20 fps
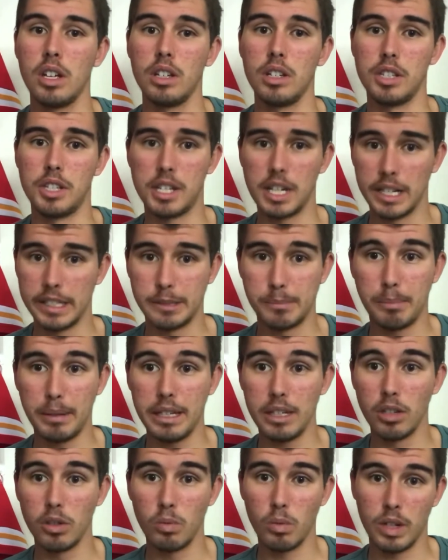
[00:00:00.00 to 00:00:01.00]
does
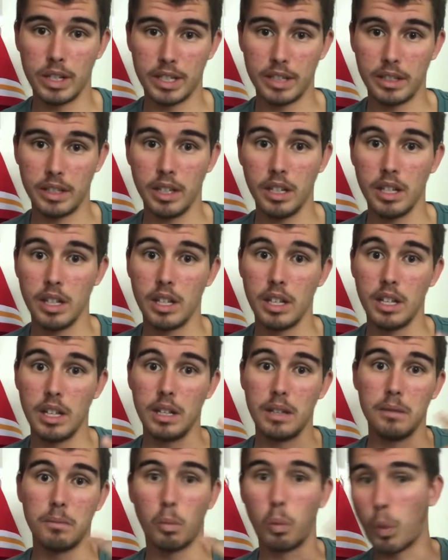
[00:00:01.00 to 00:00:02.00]
Beal want to...
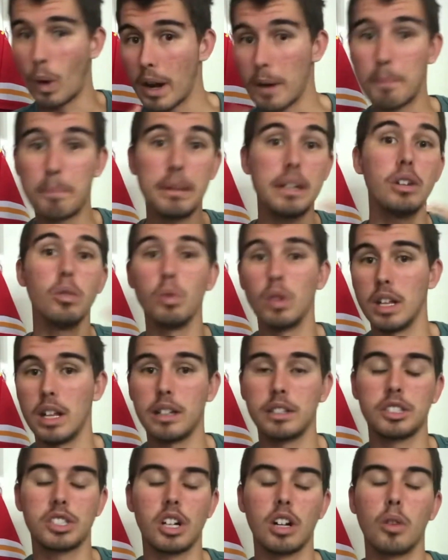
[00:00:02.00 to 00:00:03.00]
where Beal
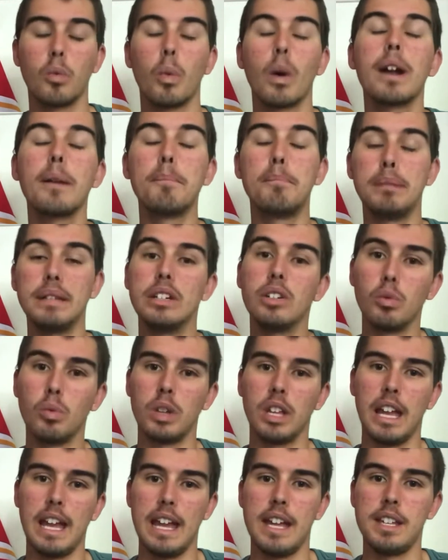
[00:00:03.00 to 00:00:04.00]

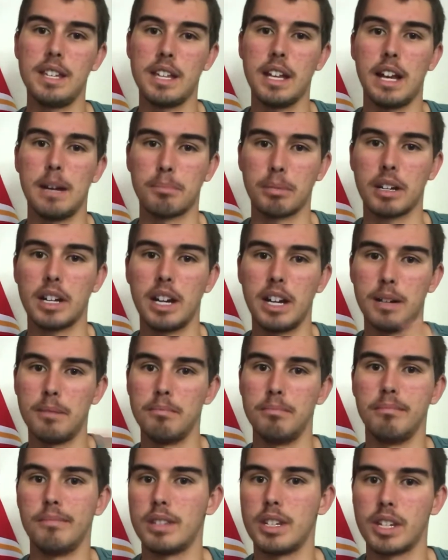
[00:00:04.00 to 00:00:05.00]
will end up
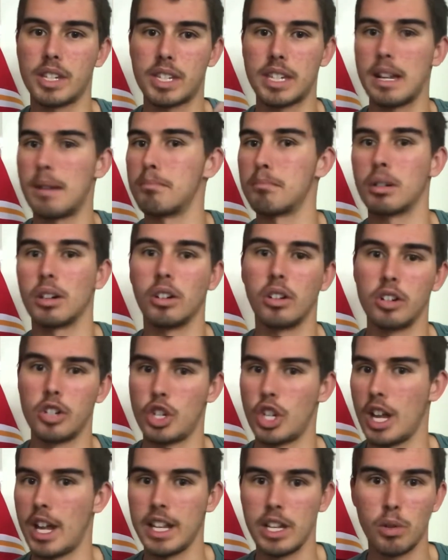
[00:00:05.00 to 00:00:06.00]
come December or
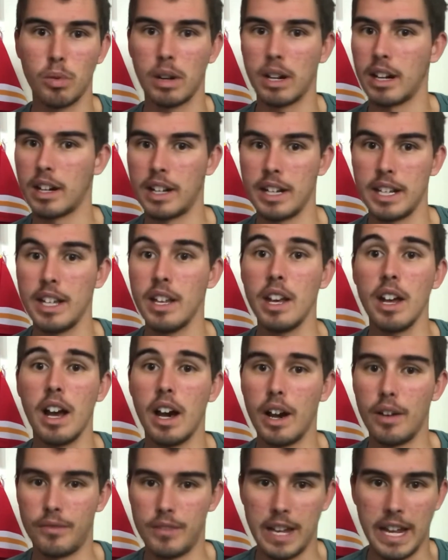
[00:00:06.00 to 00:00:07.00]
January
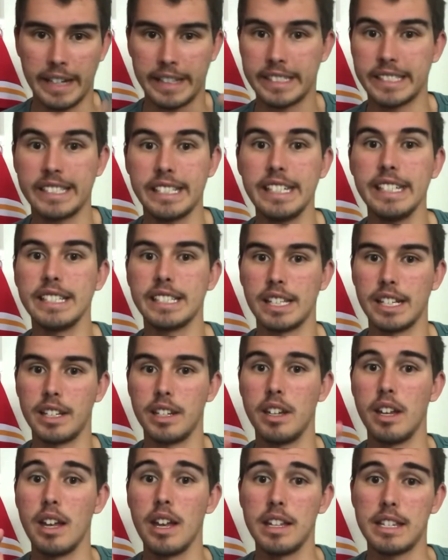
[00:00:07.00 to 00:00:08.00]
of next
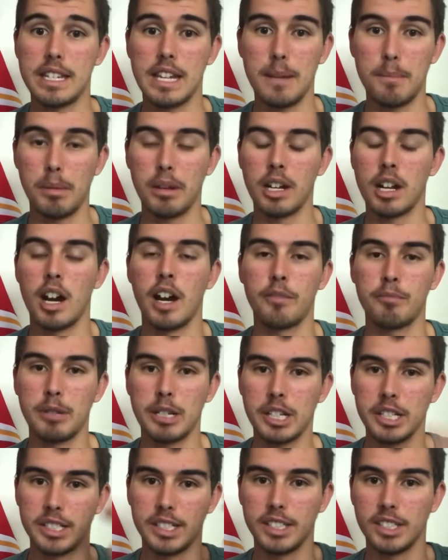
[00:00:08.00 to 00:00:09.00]
season, tipping off,
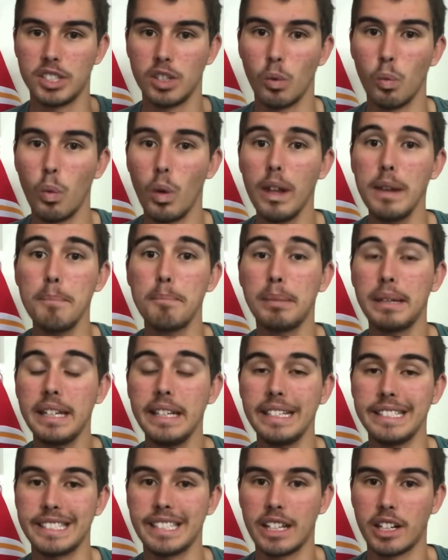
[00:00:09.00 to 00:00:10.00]
because he's the one
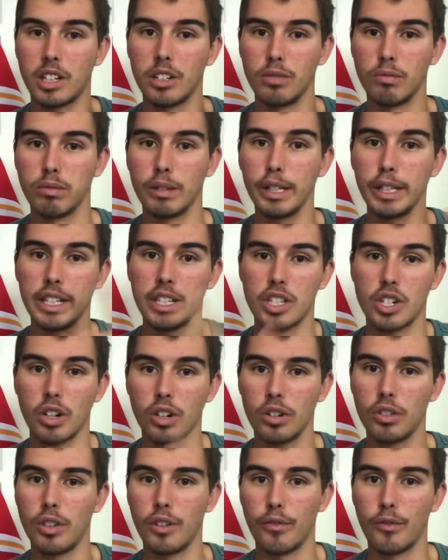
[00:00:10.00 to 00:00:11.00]
piece that could really
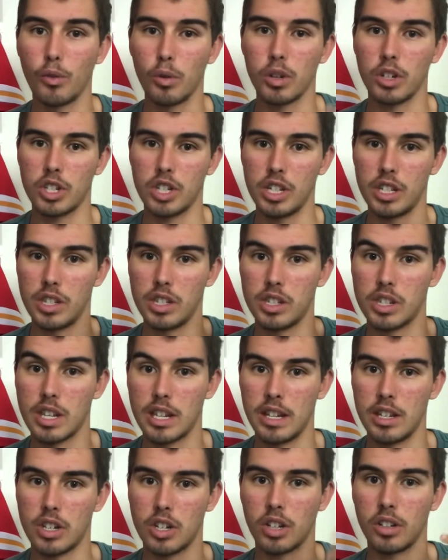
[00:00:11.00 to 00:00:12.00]
turn the fortunes
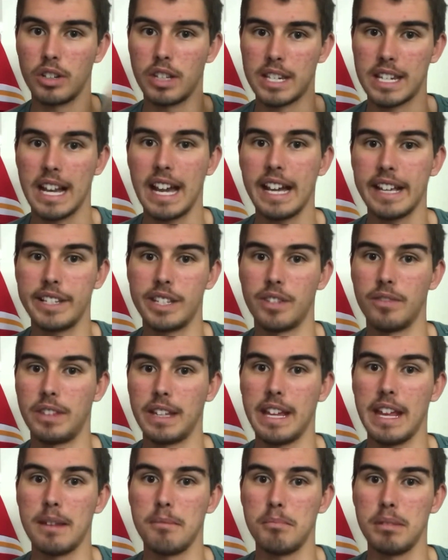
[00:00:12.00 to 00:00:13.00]
and turn the tides of the
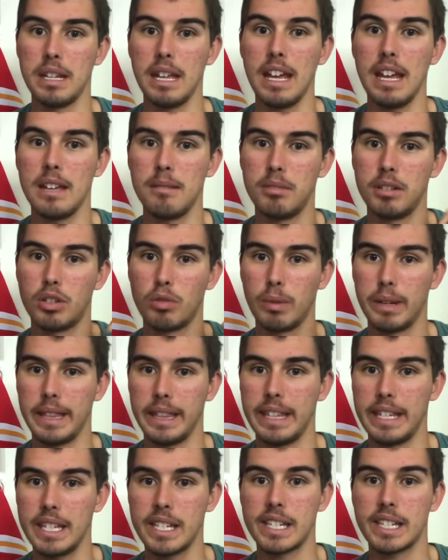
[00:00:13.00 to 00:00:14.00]
NBA between
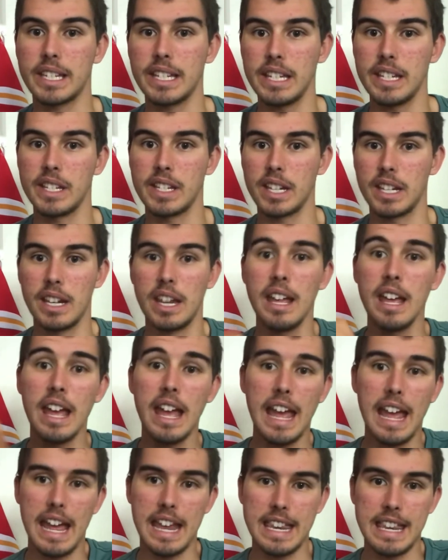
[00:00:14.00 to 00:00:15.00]
this season
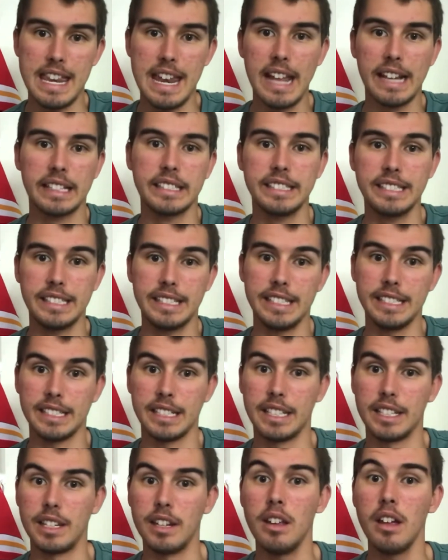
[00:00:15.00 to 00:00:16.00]
and next
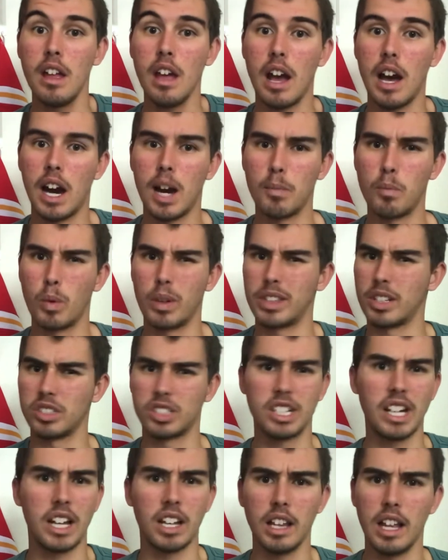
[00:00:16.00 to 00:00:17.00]
season, when there's
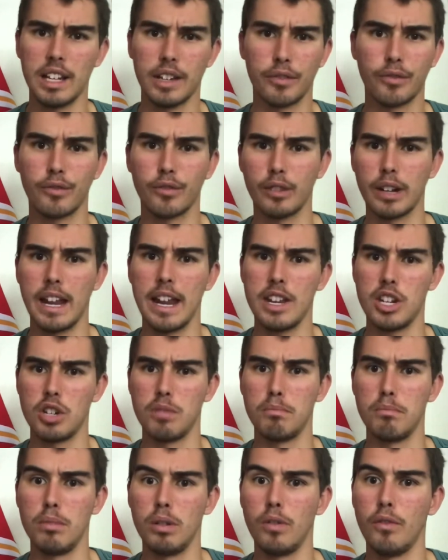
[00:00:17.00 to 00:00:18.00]
not a lot of free
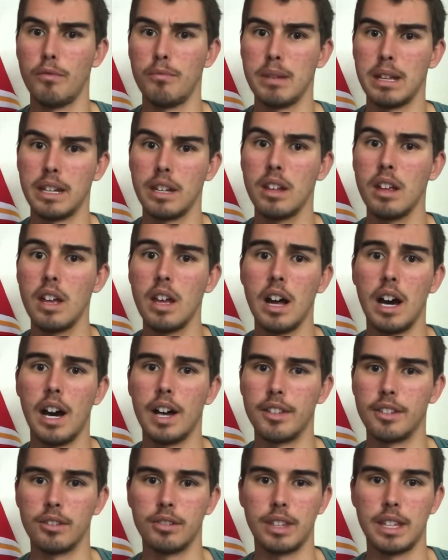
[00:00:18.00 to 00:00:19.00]
agent movement
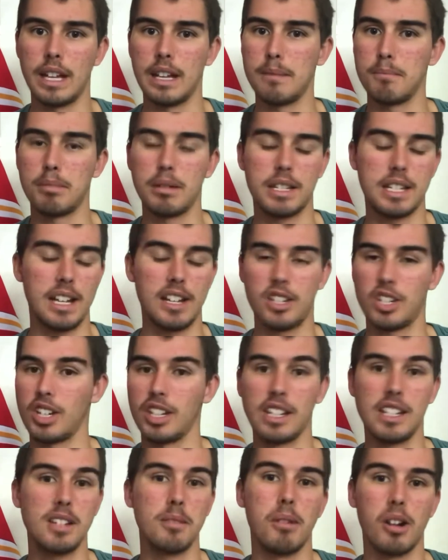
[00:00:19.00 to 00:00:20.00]
other than
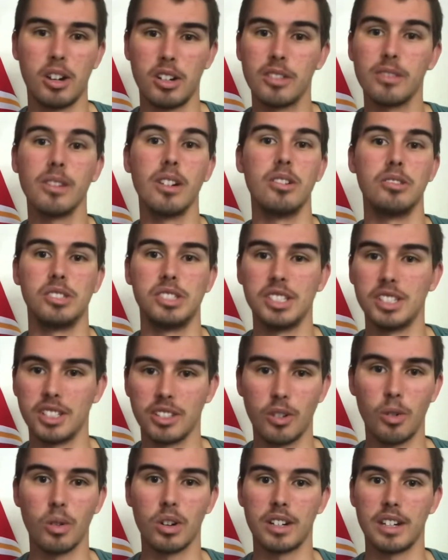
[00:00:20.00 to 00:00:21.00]
potentially DeMar DeRozan
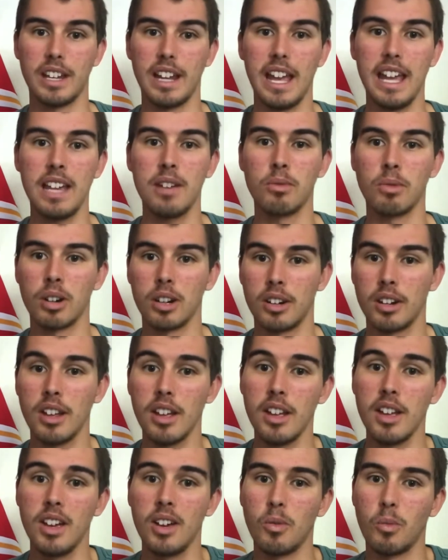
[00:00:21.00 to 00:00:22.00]
and Gordon Hayward,
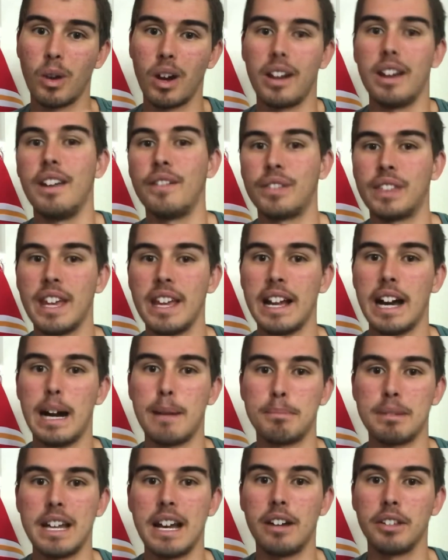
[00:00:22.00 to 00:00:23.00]
where if they
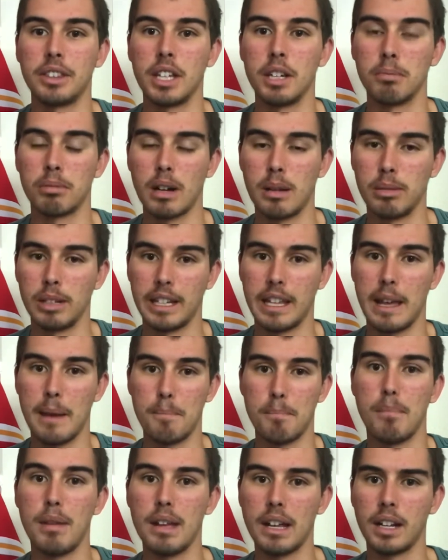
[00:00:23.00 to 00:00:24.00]
opt out, they'll probably
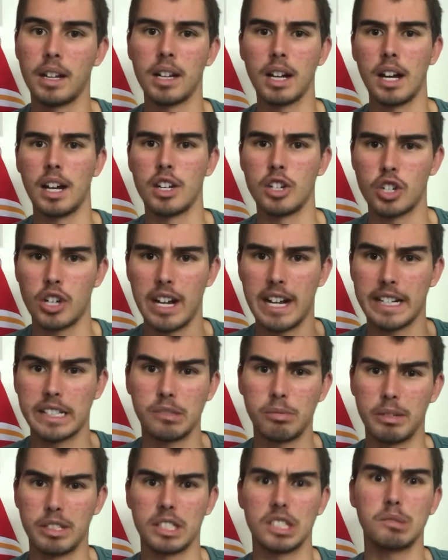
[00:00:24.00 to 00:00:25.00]
get big contracts
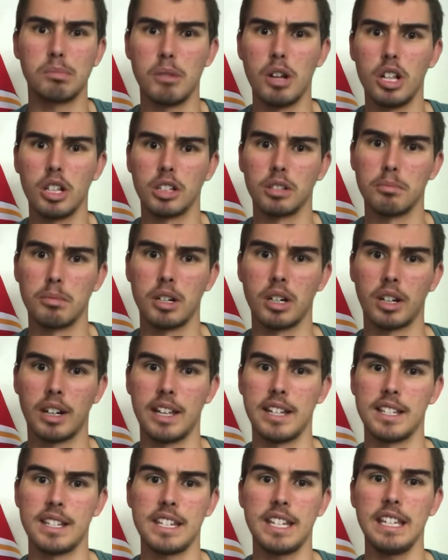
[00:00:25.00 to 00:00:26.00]
with smaller
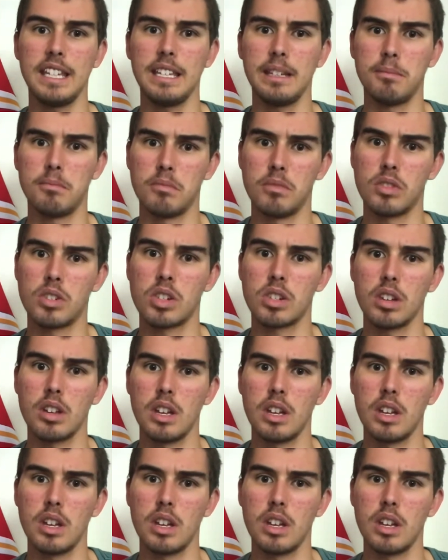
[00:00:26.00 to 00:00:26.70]
market teams.